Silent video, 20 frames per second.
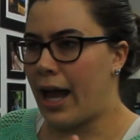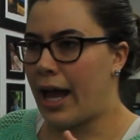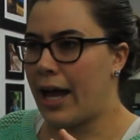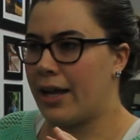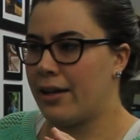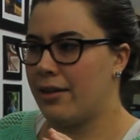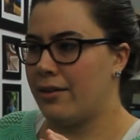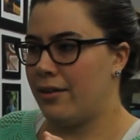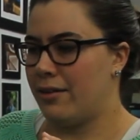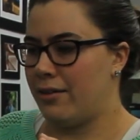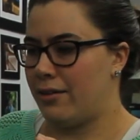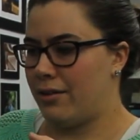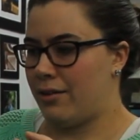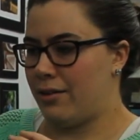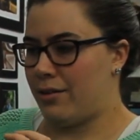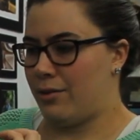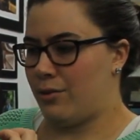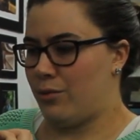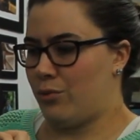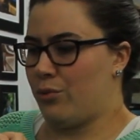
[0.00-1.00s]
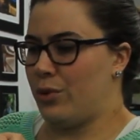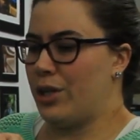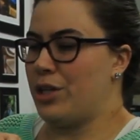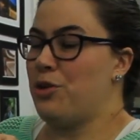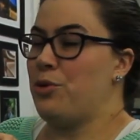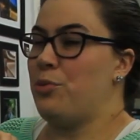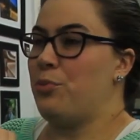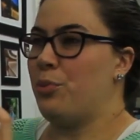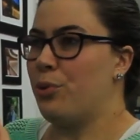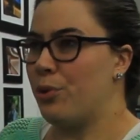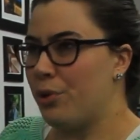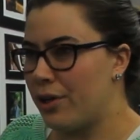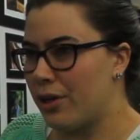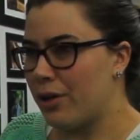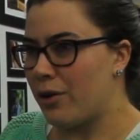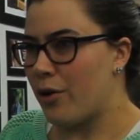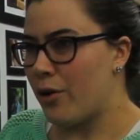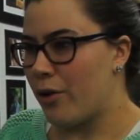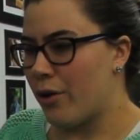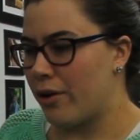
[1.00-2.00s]
And when you put
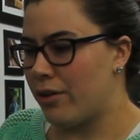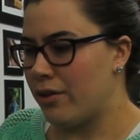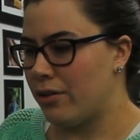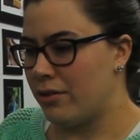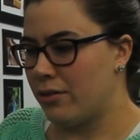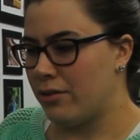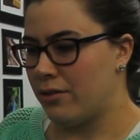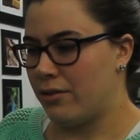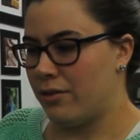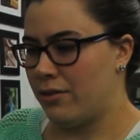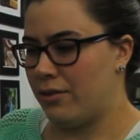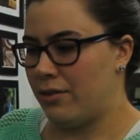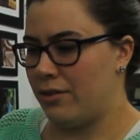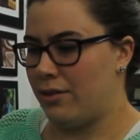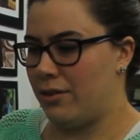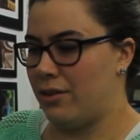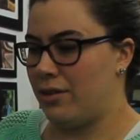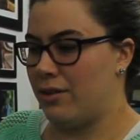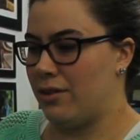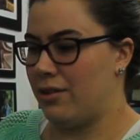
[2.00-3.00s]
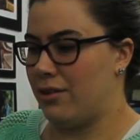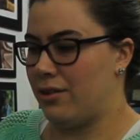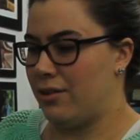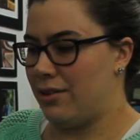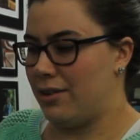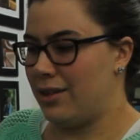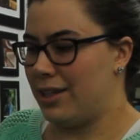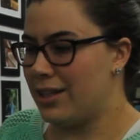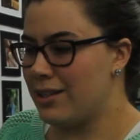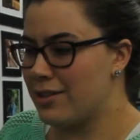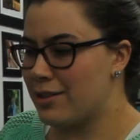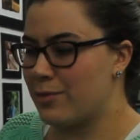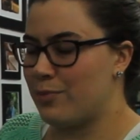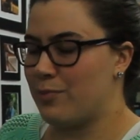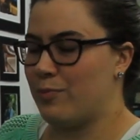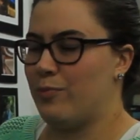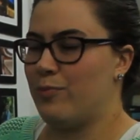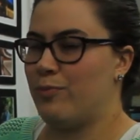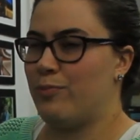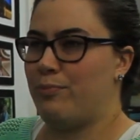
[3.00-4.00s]
it on, this
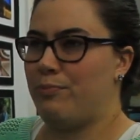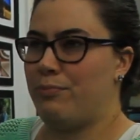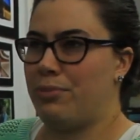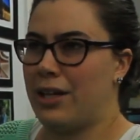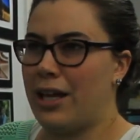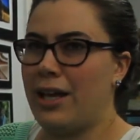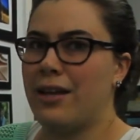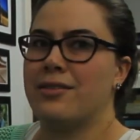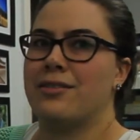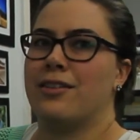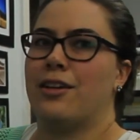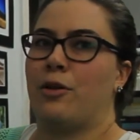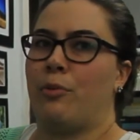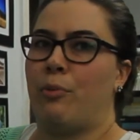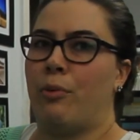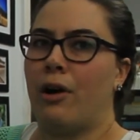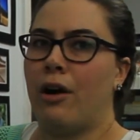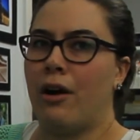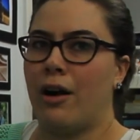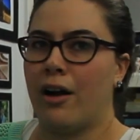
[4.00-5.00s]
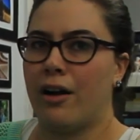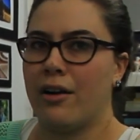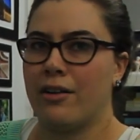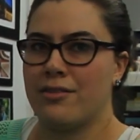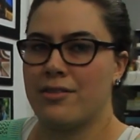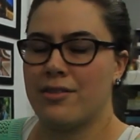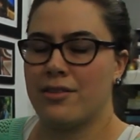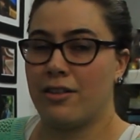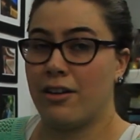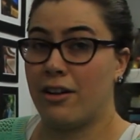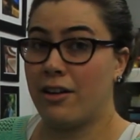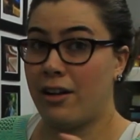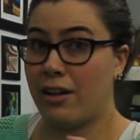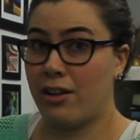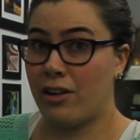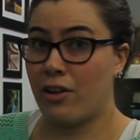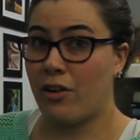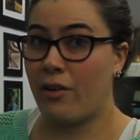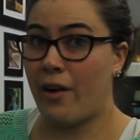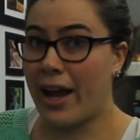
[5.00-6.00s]
plastic part
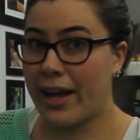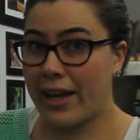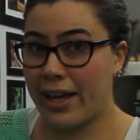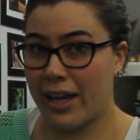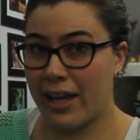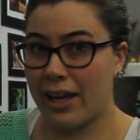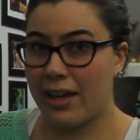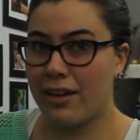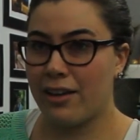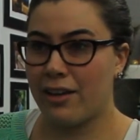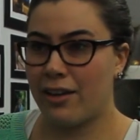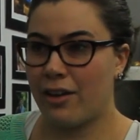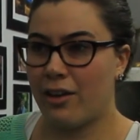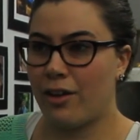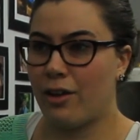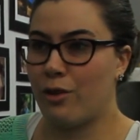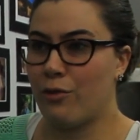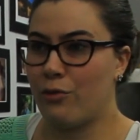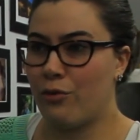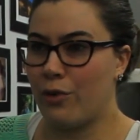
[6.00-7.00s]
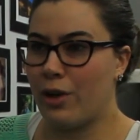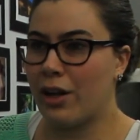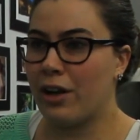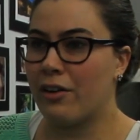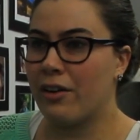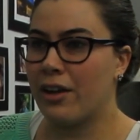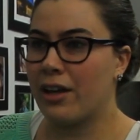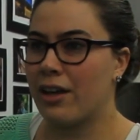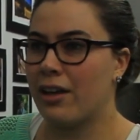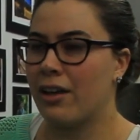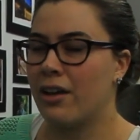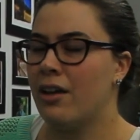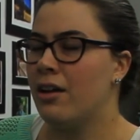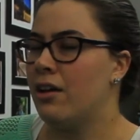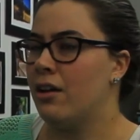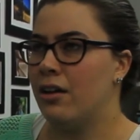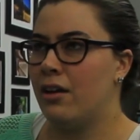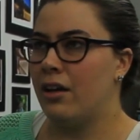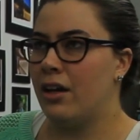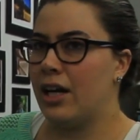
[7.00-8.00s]
started cracking at
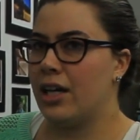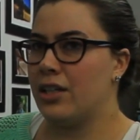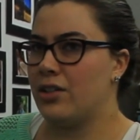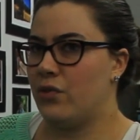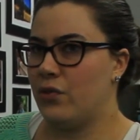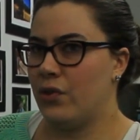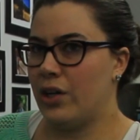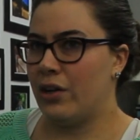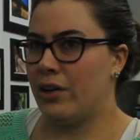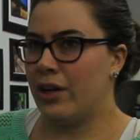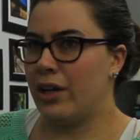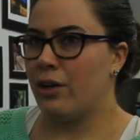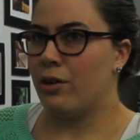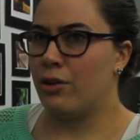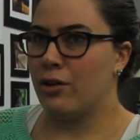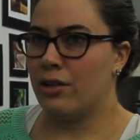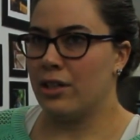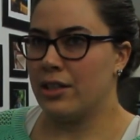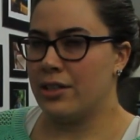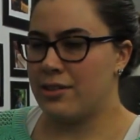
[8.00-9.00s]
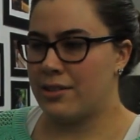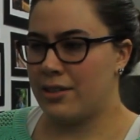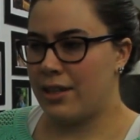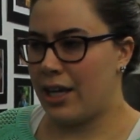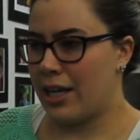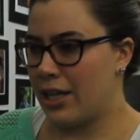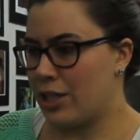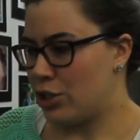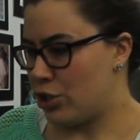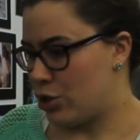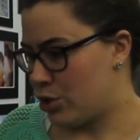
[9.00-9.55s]
very early stage.